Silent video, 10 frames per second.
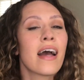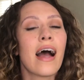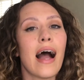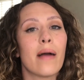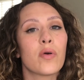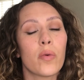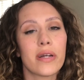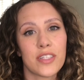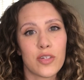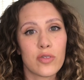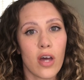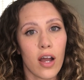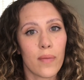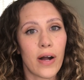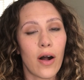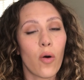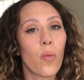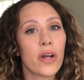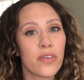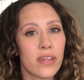I'm going to talk about what
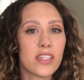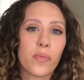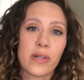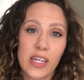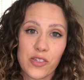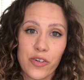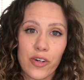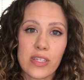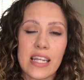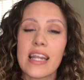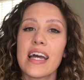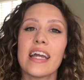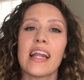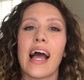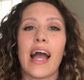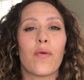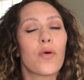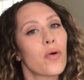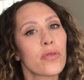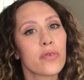you need to protect your curls at night. I will
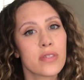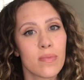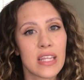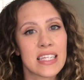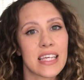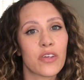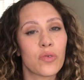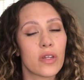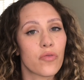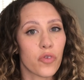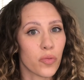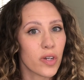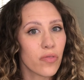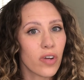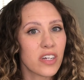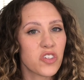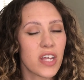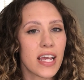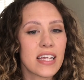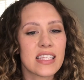go through some things that you'll need for refresh
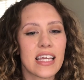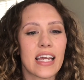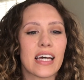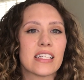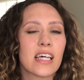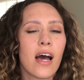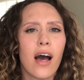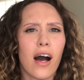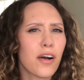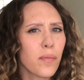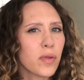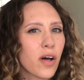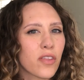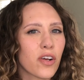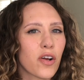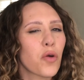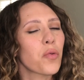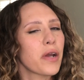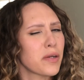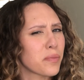days and a couple other
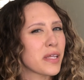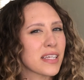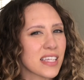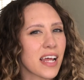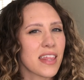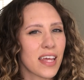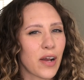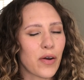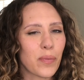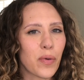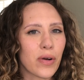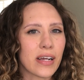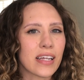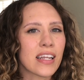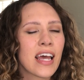random things that I think are important.